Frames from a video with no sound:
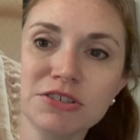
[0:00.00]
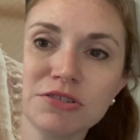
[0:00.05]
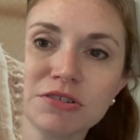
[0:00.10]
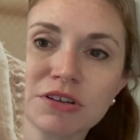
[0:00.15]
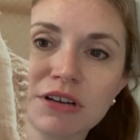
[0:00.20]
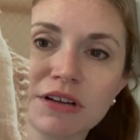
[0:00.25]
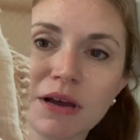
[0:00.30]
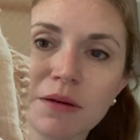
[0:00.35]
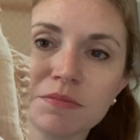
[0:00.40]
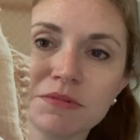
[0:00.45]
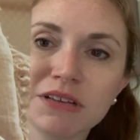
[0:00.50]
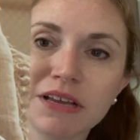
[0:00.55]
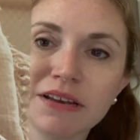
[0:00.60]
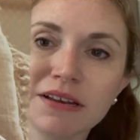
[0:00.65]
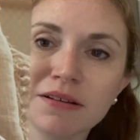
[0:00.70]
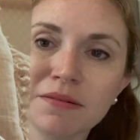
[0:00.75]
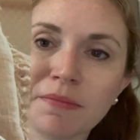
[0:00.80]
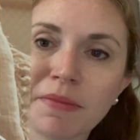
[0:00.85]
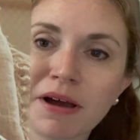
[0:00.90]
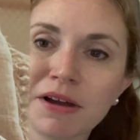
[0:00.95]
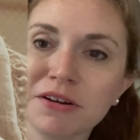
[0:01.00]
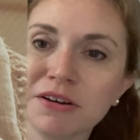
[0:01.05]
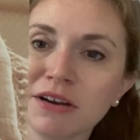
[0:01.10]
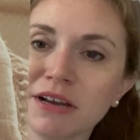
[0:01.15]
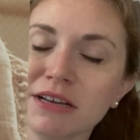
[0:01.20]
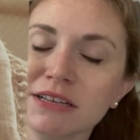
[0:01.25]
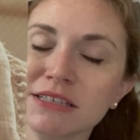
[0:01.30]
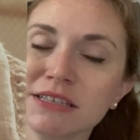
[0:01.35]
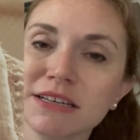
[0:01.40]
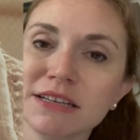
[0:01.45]
you could update it and
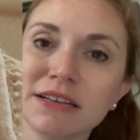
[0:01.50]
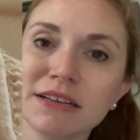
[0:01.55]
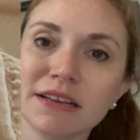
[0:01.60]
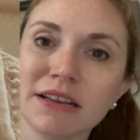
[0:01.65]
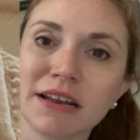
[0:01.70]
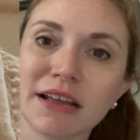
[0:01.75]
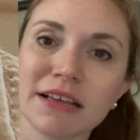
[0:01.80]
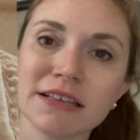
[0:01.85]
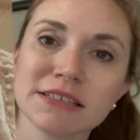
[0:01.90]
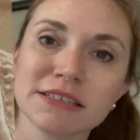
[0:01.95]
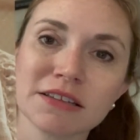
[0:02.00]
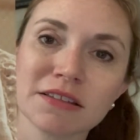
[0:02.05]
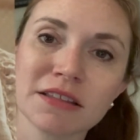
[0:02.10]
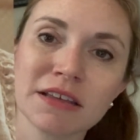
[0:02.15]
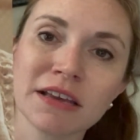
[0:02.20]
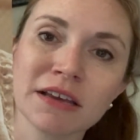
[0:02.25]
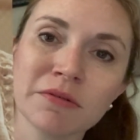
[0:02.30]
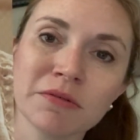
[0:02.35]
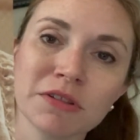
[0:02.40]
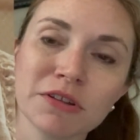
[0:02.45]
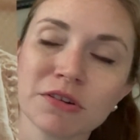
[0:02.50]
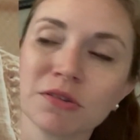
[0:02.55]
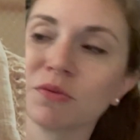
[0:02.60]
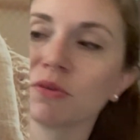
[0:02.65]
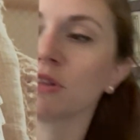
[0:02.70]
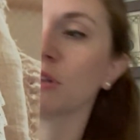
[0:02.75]
modernize it, and I still think it would look really